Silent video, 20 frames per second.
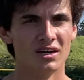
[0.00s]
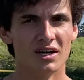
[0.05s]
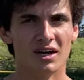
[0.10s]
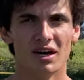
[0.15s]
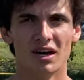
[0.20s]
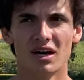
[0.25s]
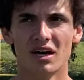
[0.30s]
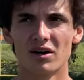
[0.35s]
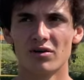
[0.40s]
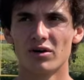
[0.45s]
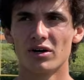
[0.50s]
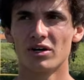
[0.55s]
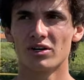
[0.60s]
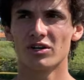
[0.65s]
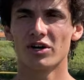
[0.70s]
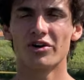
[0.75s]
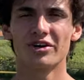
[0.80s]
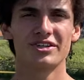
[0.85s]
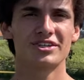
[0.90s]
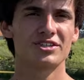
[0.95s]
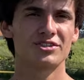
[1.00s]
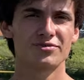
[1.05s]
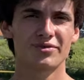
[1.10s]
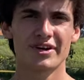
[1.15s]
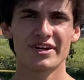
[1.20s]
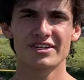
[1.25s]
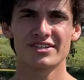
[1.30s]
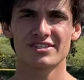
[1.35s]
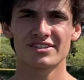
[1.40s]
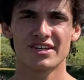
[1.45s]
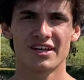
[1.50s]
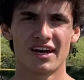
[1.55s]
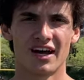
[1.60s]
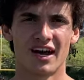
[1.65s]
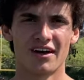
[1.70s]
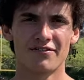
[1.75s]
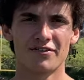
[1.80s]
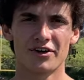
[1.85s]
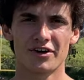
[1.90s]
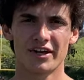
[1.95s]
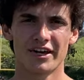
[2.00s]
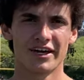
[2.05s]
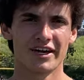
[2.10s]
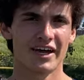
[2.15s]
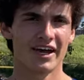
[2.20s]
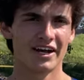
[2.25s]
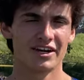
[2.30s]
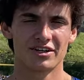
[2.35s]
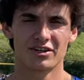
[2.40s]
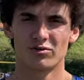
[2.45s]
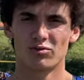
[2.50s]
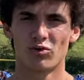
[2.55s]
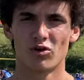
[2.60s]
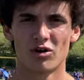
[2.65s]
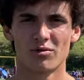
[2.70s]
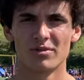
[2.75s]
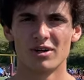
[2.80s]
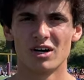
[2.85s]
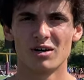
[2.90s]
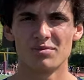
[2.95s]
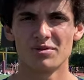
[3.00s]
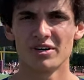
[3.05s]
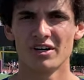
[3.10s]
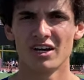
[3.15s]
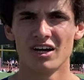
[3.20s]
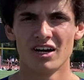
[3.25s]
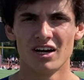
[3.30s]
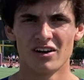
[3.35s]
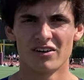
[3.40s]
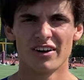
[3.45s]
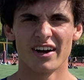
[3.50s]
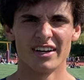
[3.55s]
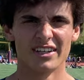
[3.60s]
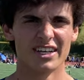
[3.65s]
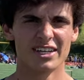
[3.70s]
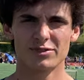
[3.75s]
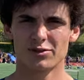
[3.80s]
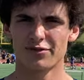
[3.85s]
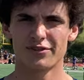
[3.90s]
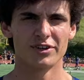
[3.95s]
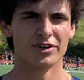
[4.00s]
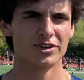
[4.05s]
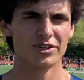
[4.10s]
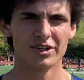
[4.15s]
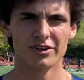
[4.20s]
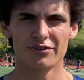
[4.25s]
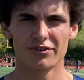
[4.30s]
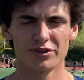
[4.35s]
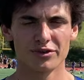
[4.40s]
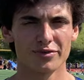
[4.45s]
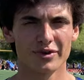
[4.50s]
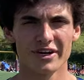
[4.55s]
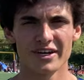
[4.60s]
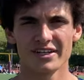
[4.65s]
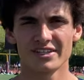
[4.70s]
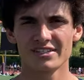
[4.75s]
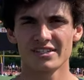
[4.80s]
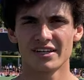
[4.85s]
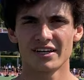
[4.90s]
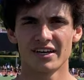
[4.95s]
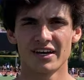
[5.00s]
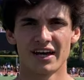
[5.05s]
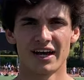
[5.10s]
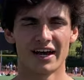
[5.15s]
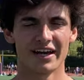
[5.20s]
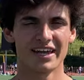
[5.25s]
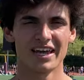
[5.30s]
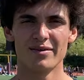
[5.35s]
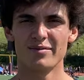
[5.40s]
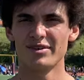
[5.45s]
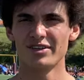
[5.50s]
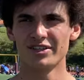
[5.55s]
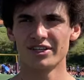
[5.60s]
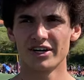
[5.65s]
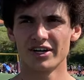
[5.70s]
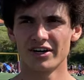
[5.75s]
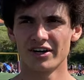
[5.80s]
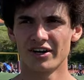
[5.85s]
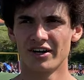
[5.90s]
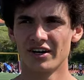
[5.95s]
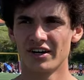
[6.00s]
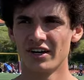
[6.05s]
Well, going into the race, I felt like I had a good warm-up, but at least I'm feeling good for the race. I came in there.